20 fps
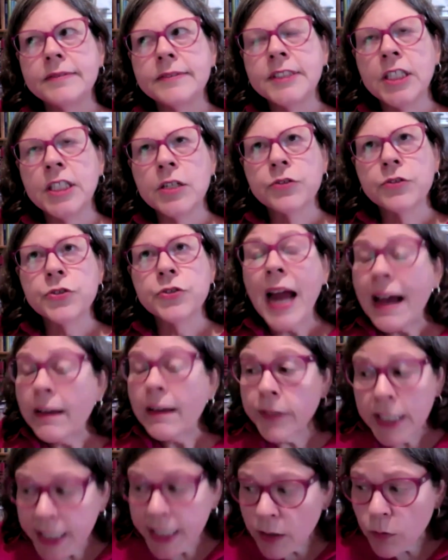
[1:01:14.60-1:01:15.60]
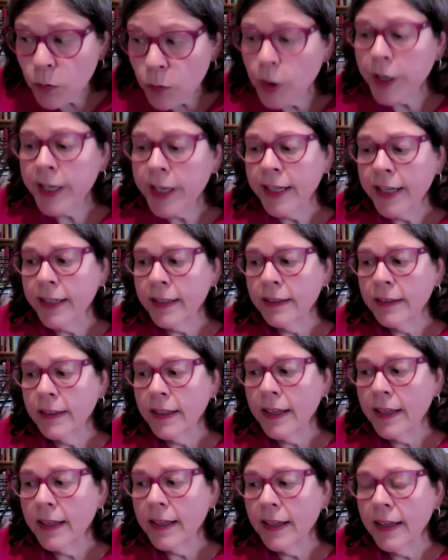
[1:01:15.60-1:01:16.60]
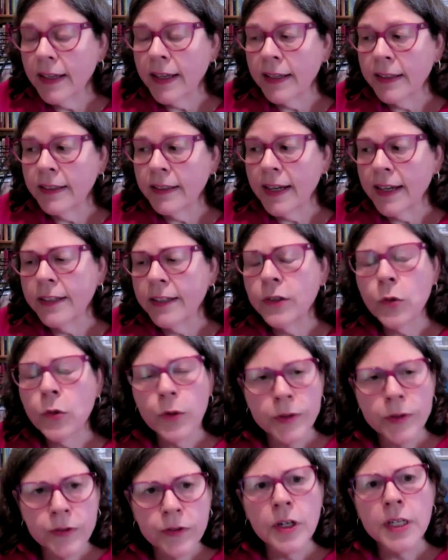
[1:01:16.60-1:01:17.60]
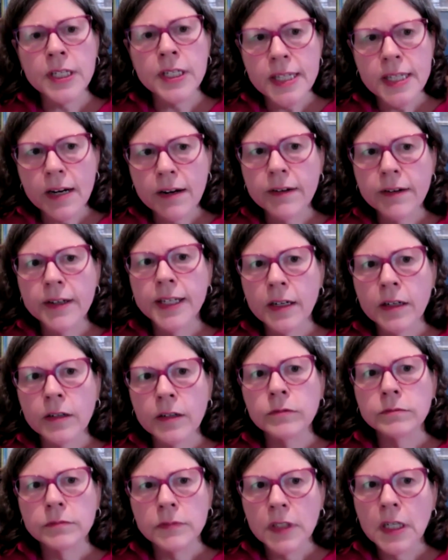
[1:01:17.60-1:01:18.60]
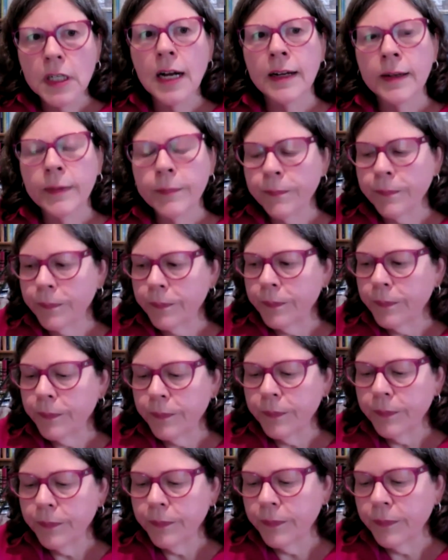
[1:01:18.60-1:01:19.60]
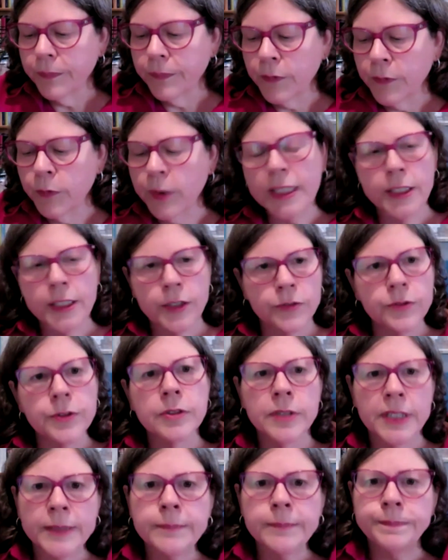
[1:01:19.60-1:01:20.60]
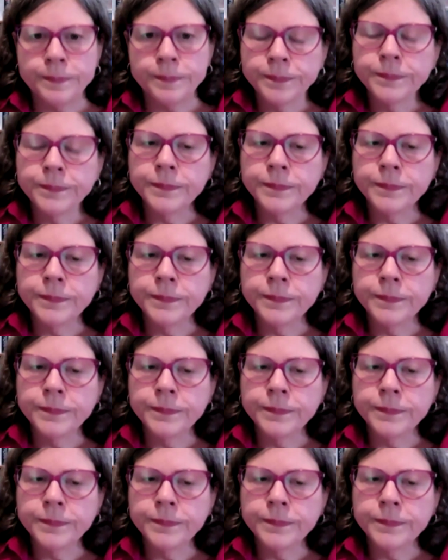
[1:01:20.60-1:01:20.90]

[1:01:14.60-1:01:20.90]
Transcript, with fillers: you know traveling and working and, and Northern Ontario um, really drew him.